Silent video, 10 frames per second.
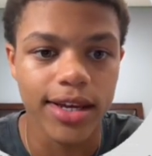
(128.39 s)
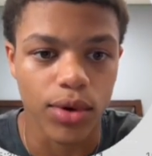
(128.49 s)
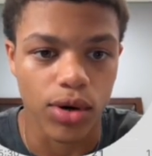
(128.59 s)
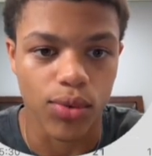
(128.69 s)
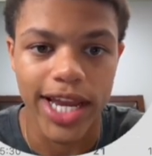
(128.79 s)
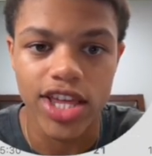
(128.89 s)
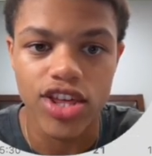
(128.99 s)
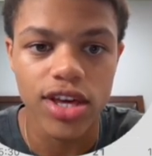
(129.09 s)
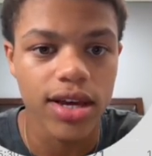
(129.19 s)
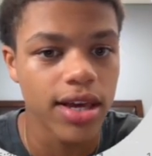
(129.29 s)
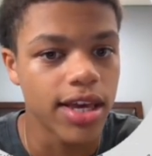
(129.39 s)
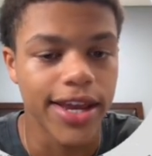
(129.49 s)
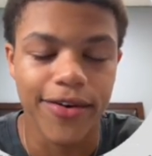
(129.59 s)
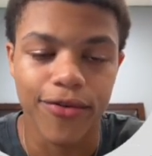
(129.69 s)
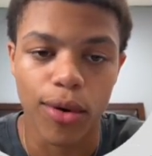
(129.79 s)
we're arranging,
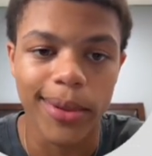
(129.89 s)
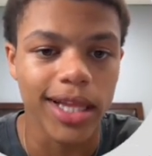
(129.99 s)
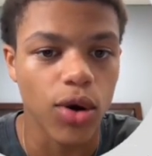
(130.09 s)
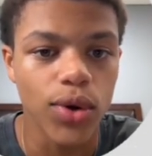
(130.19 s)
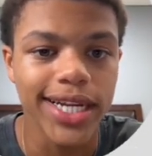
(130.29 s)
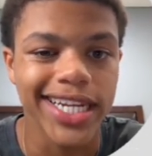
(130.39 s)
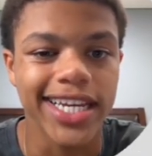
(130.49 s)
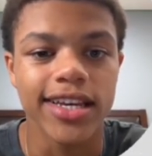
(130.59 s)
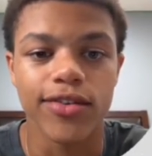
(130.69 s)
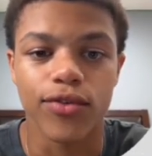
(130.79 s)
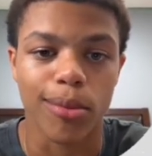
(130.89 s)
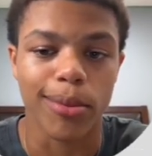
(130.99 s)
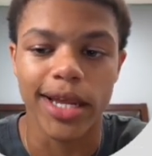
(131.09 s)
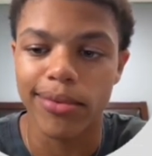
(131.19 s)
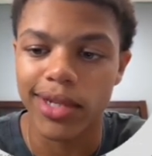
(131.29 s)
and forming liquidity for our
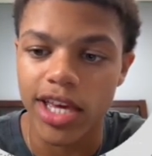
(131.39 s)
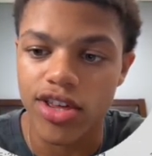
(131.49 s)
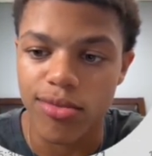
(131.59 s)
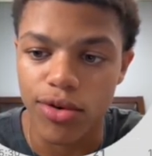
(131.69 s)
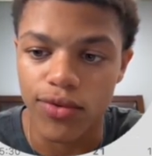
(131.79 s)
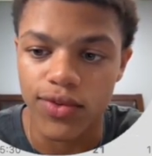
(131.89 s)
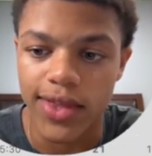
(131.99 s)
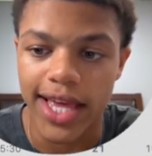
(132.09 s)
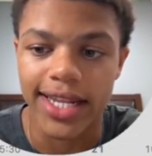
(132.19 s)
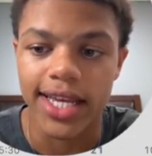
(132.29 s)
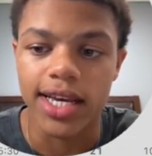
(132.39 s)
manipulation move to then